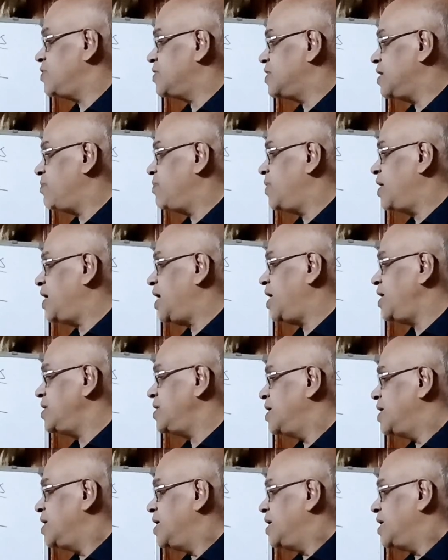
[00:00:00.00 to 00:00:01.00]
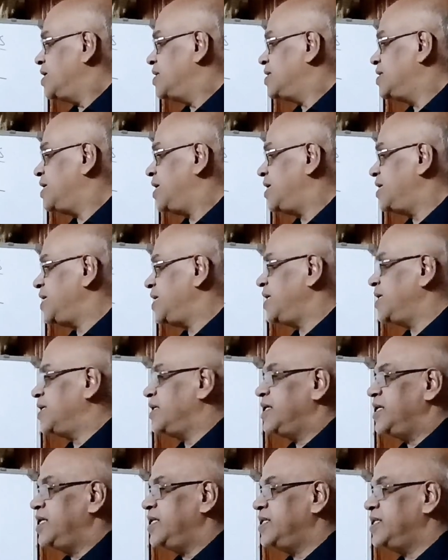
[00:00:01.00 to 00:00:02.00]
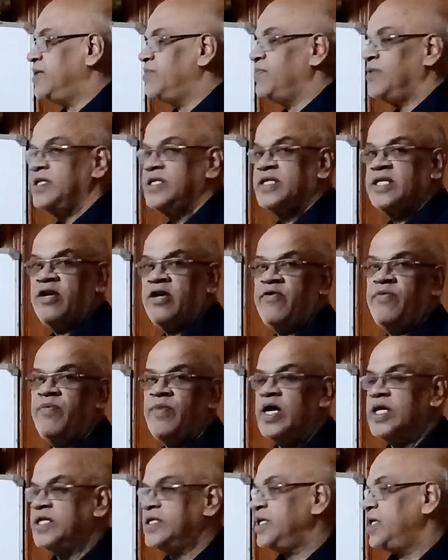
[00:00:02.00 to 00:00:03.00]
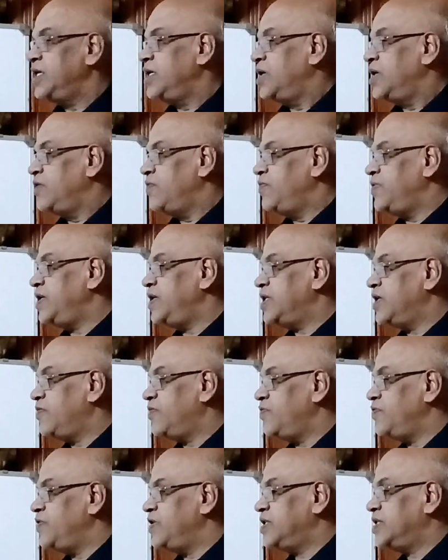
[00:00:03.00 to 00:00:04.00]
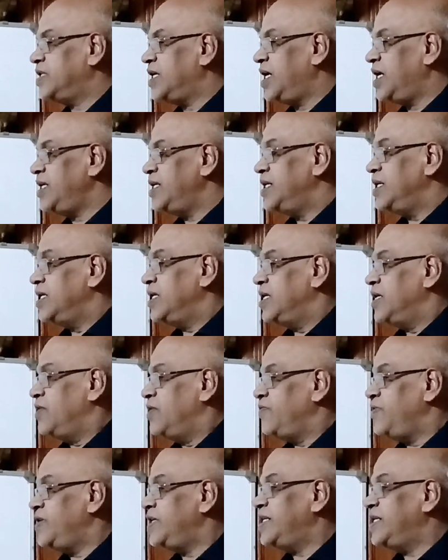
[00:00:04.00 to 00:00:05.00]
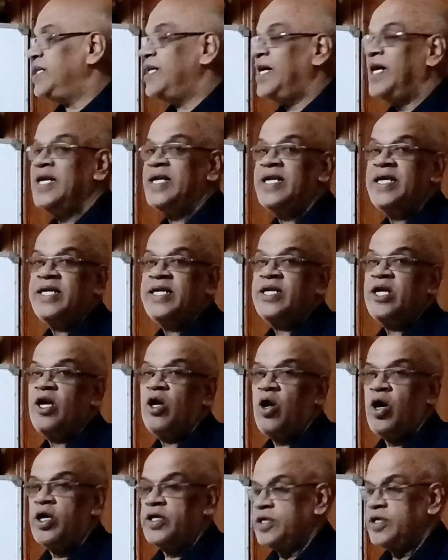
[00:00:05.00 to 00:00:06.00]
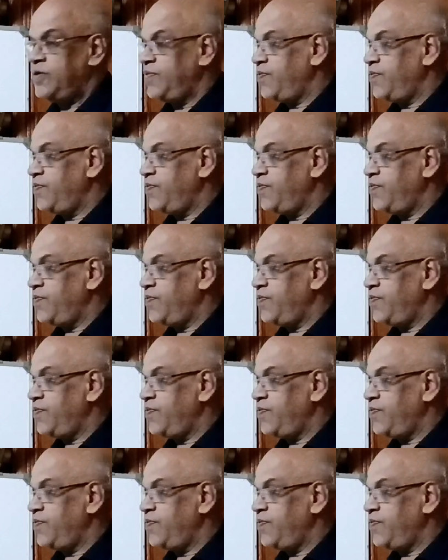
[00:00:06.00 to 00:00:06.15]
summer are setting in the month of March. We start, we dehydrate a lot.